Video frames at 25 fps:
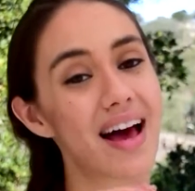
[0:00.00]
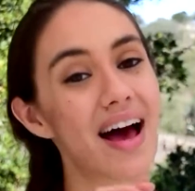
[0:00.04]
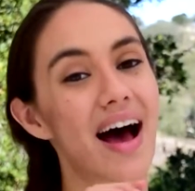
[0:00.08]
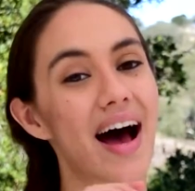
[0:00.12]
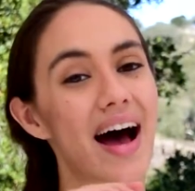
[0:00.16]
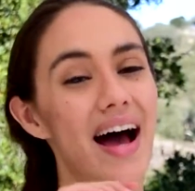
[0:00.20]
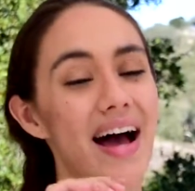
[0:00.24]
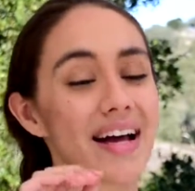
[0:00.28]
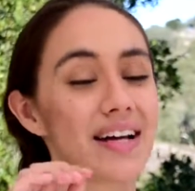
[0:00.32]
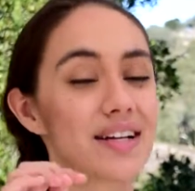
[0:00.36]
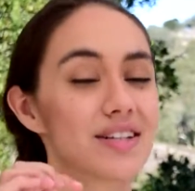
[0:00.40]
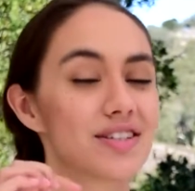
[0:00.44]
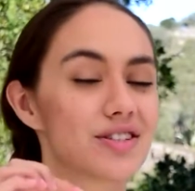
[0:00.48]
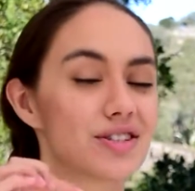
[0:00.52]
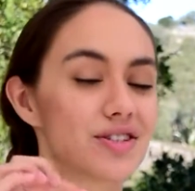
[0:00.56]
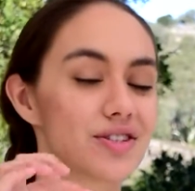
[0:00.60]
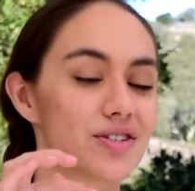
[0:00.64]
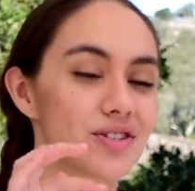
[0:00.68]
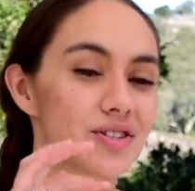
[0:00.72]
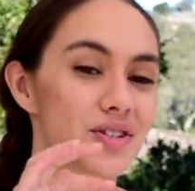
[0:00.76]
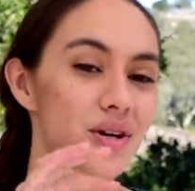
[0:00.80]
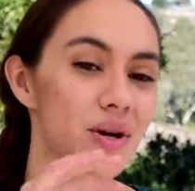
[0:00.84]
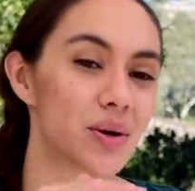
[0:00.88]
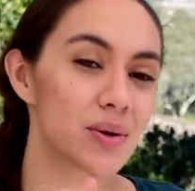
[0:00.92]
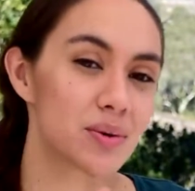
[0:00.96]
I
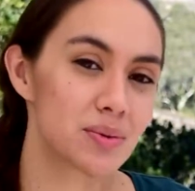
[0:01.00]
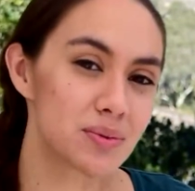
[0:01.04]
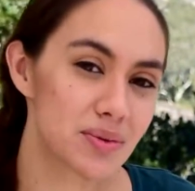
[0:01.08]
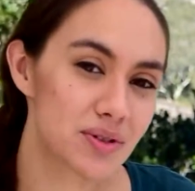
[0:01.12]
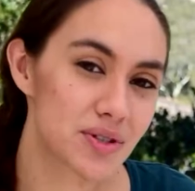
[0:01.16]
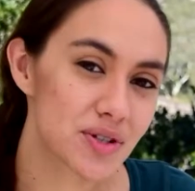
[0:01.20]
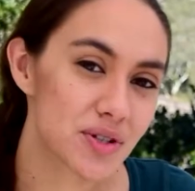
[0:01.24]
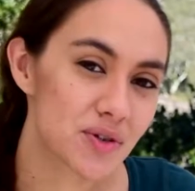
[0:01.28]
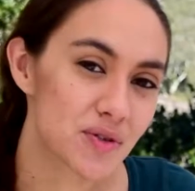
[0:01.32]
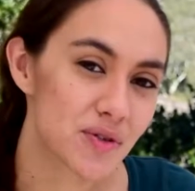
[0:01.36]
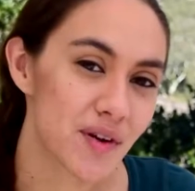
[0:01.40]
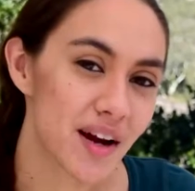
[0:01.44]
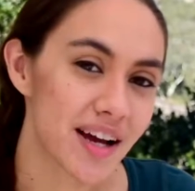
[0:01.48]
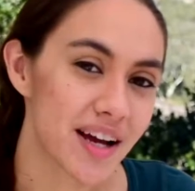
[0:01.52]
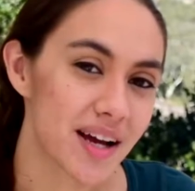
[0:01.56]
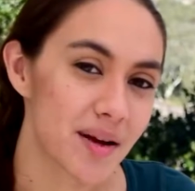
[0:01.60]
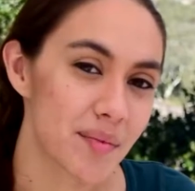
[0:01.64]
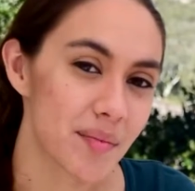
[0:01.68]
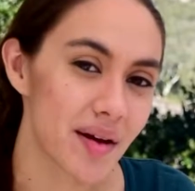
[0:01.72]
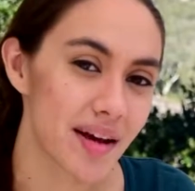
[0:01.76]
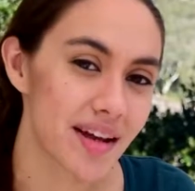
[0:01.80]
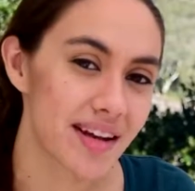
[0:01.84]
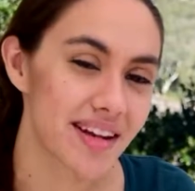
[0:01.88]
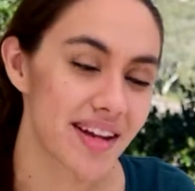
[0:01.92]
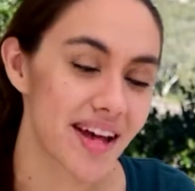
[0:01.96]
don't
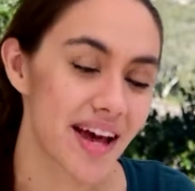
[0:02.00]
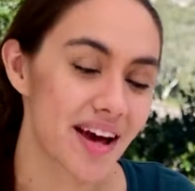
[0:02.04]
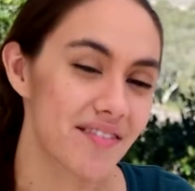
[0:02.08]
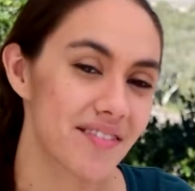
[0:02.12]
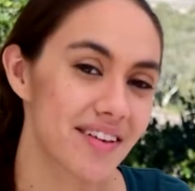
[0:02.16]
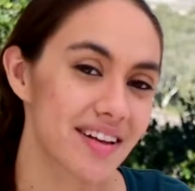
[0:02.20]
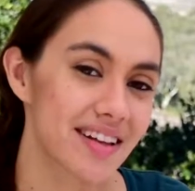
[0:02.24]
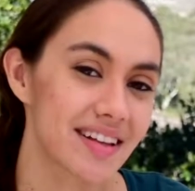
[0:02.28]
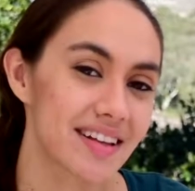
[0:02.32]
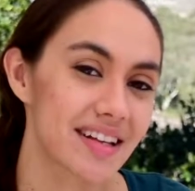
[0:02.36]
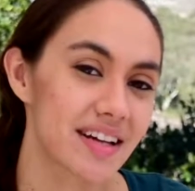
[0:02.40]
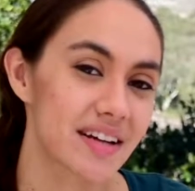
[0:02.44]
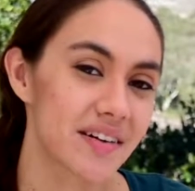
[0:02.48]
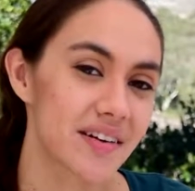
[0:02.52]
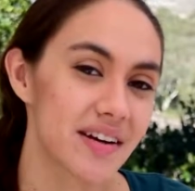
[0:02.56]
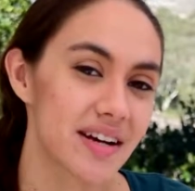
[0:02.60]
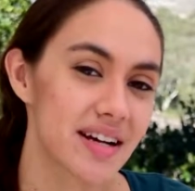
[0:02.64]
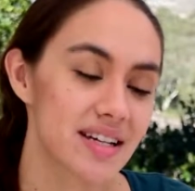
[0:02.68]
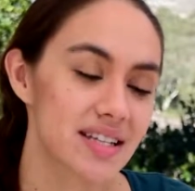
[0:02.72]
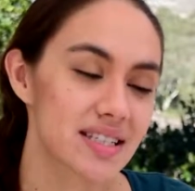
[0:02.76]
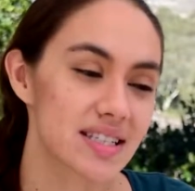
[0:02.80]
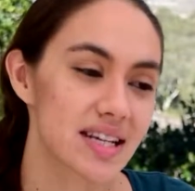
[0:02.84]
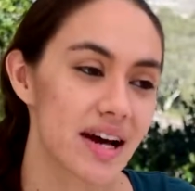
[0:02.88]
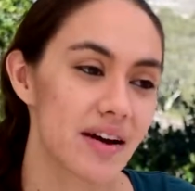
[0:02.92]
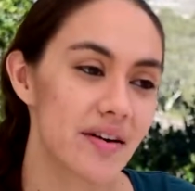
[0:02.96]
recommend having
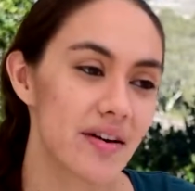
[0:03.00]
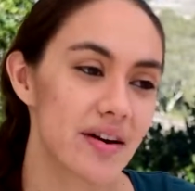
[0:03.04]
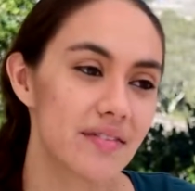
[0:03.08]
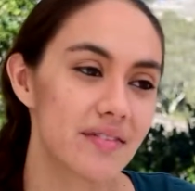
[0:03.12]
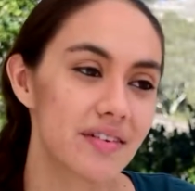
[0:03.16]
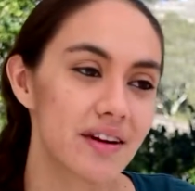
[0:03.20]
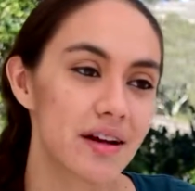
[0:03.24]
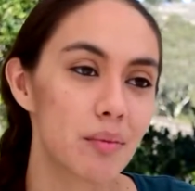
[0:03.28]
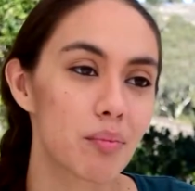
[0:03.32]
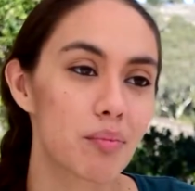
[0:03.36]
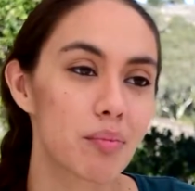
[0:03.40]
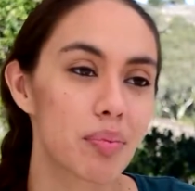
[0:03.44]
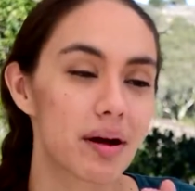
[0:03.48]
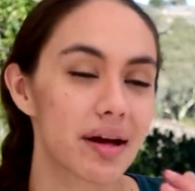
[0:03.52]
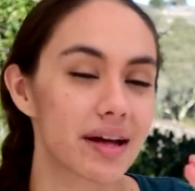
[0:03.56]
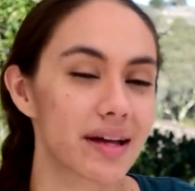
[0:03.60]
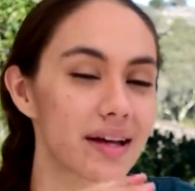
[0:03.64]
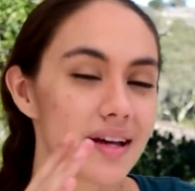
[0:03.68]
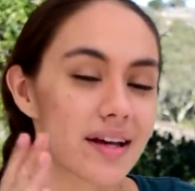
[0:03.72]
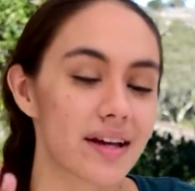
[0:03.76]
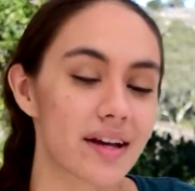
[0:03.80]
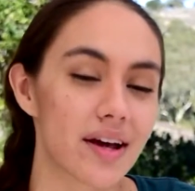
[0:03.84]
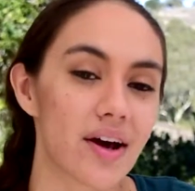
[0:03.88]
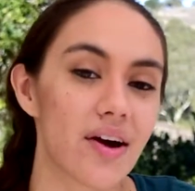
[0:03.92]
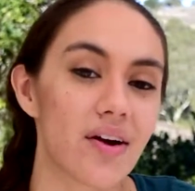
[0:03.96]
lyrics, however, but
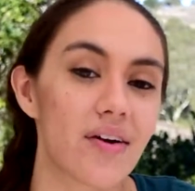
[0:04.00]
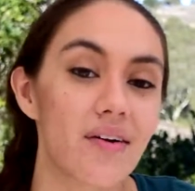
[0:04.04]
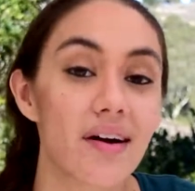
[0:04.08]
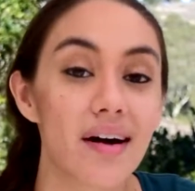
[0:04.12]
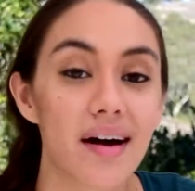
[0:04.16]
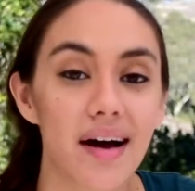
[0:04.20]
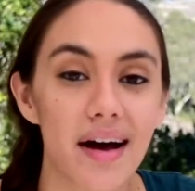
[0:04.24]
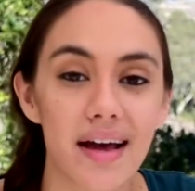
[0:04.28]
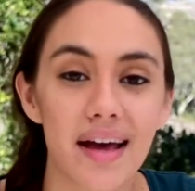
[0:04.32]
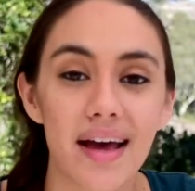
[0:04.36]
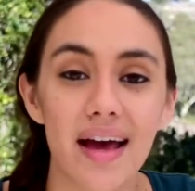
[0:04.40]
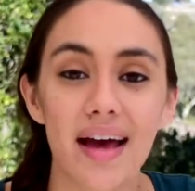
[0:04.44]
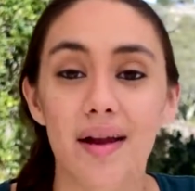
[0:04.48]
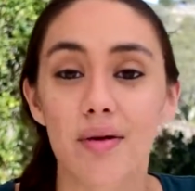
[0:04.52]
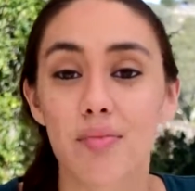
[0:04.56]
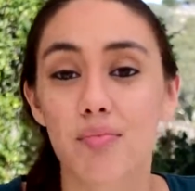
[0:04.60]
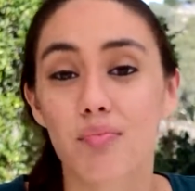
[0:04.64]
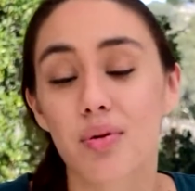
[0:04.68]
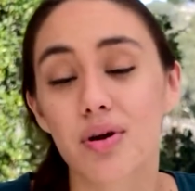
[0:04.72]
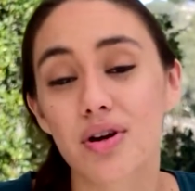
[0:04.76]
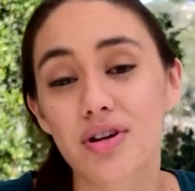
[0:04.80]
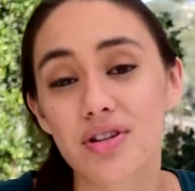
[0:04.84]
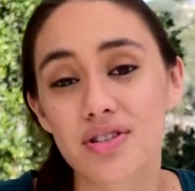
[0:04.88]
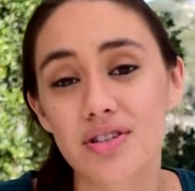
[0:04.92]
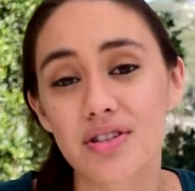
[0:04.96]
you know, again,
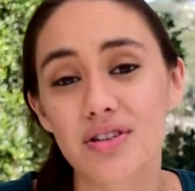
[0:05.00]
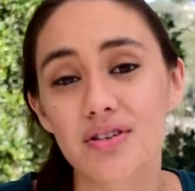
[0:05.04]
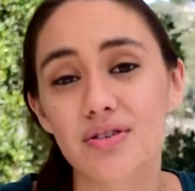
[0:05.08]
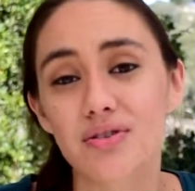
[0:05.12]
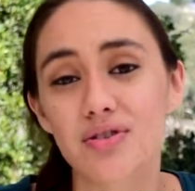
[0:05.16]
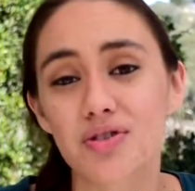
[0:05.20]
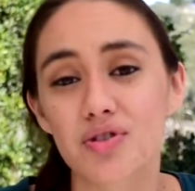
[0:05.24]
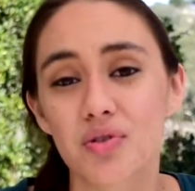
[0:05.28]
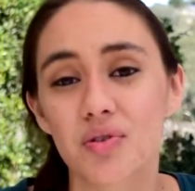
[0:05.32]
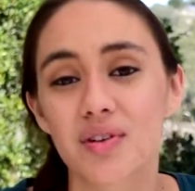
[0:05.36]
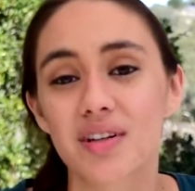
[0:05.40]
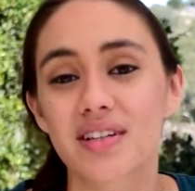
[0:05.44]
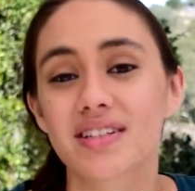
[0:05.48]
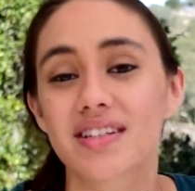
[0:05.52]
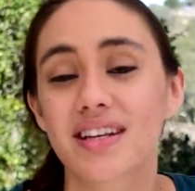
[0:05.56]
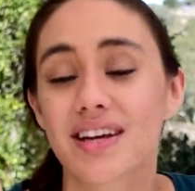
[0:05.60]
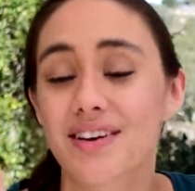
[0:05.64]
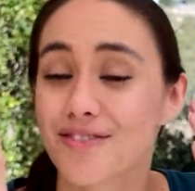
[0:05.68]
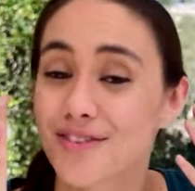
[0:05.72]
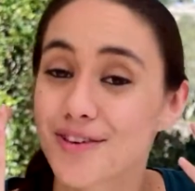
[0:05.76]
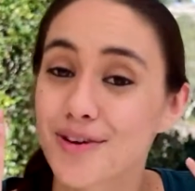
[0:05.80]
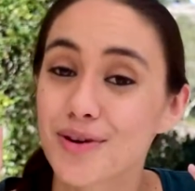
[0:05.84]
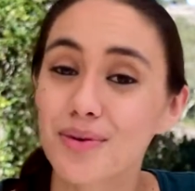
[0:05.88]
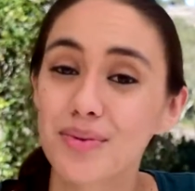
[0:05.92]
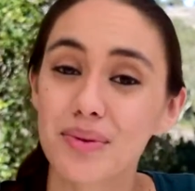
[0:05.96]
personal choice.
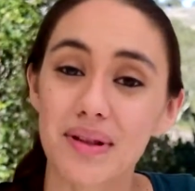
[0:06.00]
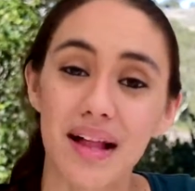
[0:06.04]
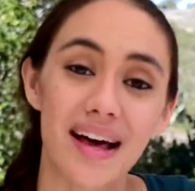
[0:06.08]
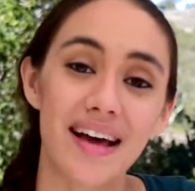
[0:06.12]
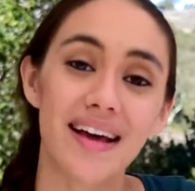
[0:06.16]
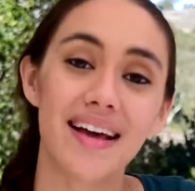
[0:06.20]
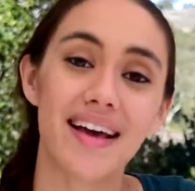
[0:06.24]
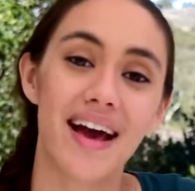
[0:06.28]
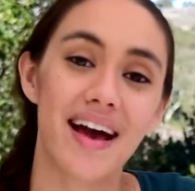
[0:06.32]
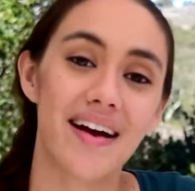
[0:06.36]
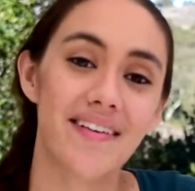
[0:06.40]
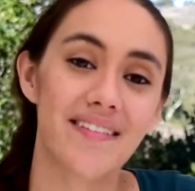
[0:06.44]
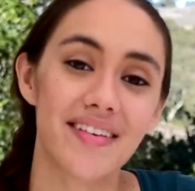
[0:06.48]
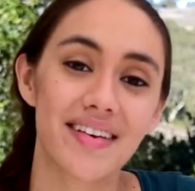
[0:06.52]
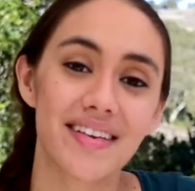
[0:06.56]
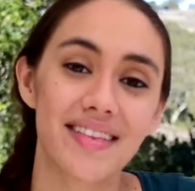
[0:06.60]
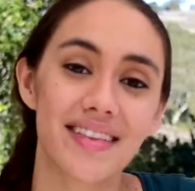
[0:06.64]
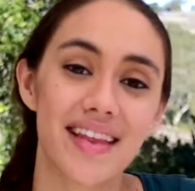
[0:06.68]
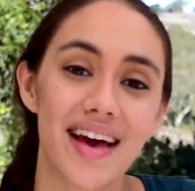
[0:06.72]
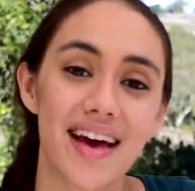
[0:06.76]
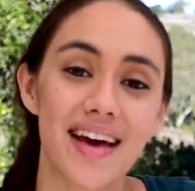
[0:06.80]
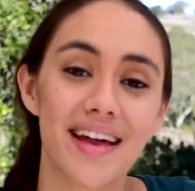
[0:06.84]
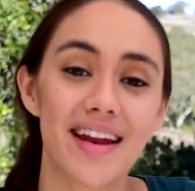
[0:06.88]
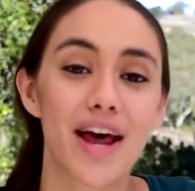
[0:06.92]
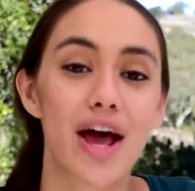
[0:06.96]
If you like having
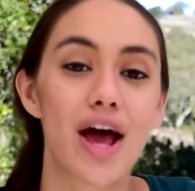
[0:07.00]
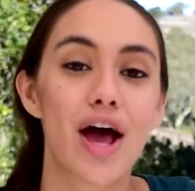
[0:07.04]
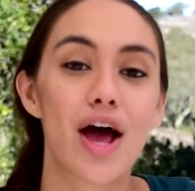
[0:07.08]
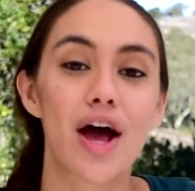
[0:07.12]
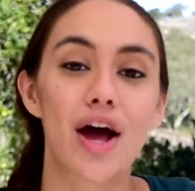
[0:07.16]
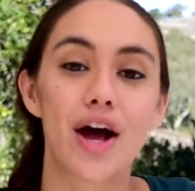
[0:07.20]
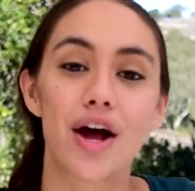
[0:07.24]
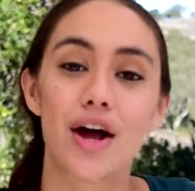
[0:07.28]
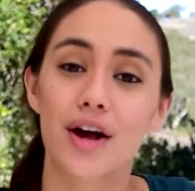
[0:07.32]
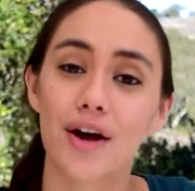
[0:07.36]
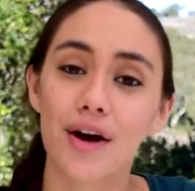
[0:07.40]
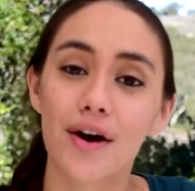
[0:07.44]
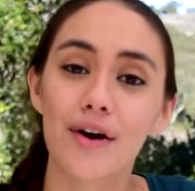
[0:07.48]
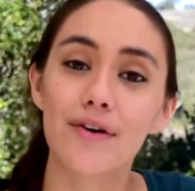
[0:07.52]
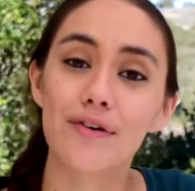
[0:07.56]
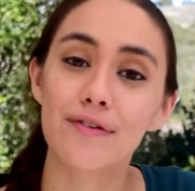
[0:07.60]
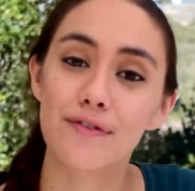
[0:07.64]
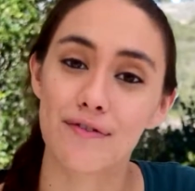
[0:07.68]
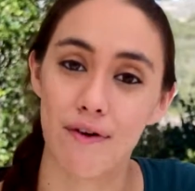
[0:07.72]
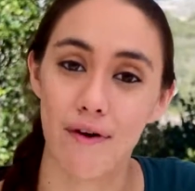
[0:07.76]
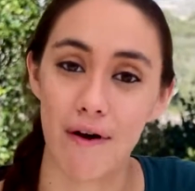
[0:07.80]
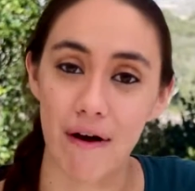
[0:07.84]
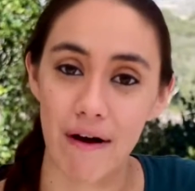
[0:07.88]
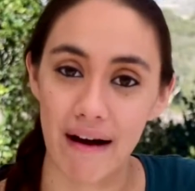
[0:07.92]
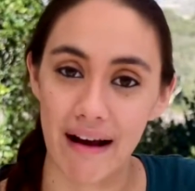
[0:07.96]
that, go
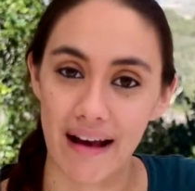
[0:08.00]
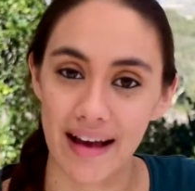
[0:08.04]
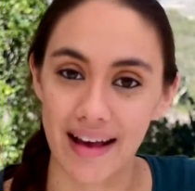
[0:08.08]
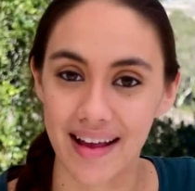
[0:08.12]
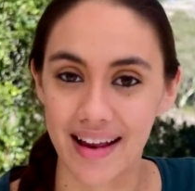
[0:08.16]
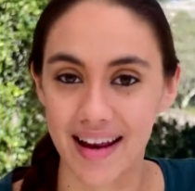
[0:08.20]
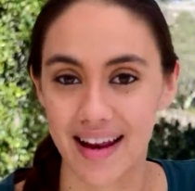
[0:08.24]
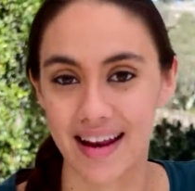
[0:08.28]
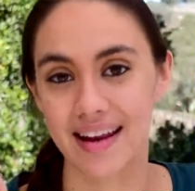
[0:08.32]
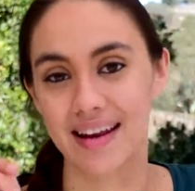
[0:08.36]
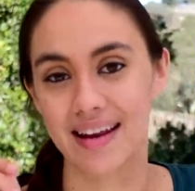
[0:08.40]
for it.